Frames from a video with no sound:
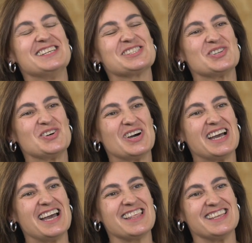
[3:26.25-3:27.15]
So
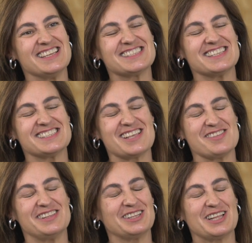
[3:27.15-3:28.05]
I think it's
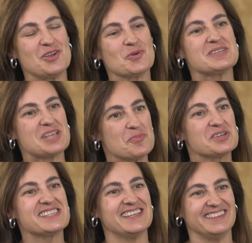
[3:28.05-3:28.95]
something that I always
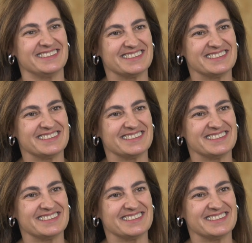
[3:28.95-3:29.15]
appreciate.